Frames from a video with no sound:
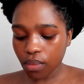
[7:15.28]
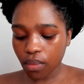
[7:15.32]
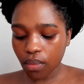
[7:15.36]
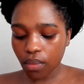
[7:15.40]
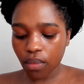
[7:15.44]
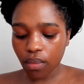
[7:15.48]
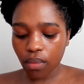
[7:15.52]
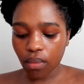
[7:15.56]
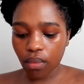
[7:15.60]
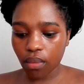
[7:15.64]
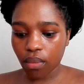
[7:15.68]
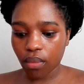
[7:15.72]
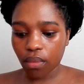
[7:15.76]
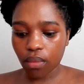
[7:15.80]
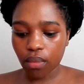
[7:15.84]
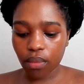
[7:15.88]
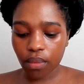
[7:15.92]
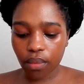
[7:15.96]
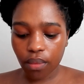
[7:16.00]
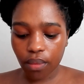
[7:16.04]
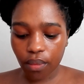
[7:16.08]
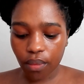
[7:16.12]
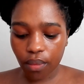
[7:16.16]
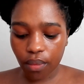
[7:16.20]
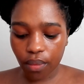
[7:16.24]

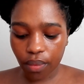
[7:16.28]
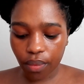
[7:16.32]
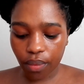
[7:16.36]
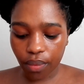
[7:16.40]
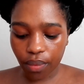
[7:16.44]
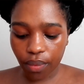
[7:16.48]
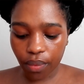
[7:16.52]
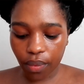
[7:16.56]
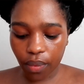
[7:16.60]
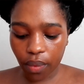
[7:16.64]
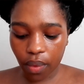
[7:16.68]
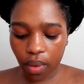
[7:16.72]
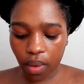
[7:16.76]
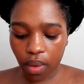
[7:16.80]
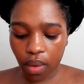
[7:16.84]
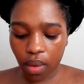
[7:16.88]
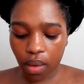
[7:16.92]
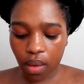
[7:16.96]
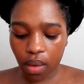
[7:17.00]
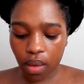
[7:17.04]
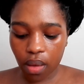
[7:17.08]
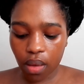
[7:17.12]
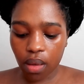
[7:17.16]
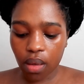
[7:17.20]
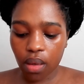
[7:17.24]

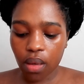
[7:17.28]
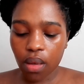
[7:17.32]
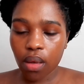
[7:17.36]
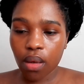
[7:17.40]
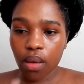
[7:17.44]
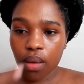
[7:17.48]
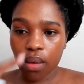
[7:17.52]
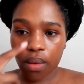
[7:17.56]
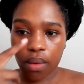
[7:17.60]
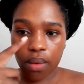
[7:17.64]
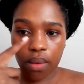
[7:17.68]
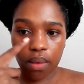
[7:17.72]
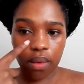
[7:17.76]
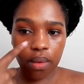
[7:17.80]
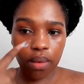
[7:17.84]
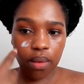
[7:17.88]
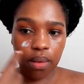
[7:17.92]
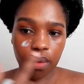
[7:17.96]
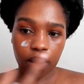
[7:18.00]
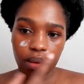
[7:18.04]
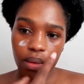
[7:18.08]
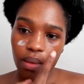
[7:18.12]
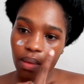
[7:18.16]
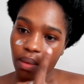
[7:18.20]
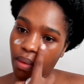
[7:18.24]

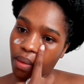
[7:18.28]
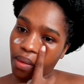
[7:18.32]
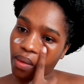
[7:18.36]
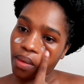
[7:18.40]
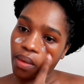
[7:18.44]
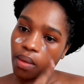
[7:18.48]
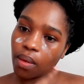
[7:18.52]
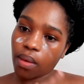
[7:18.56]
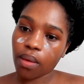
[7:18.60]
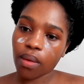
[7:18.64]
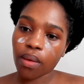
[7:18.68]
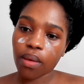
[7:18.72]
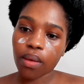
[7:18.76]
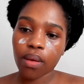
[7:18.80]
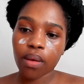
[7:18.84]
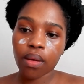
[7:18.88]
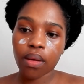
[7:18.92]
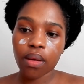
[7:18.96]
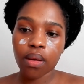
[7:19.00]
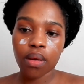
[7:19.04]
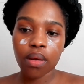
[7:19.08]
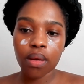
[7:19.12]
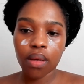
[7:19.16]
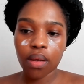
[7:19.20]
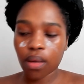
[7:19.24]

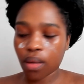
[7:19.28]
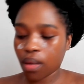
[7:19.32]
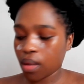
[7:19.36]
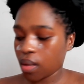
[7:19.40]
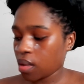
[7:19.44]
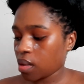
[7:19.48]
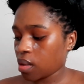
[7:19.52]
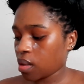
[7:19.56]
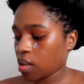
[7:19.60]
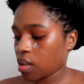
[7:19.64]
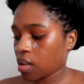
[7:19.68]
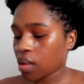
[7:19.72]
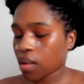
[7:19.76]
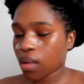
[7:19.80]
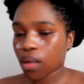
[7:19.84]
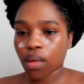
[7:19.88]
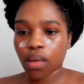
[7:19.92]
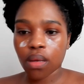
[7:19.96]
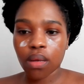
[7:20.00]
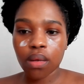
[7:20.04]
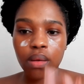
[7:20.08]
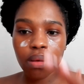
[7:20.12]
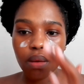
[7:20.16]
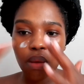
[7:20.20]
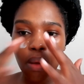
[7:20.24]

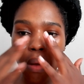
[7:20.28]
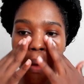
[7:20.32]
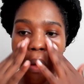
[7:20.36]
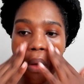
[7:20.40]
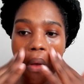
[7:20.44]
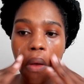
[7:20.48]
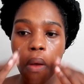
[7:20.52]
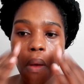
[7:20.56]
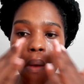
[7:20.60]
Nothing is said.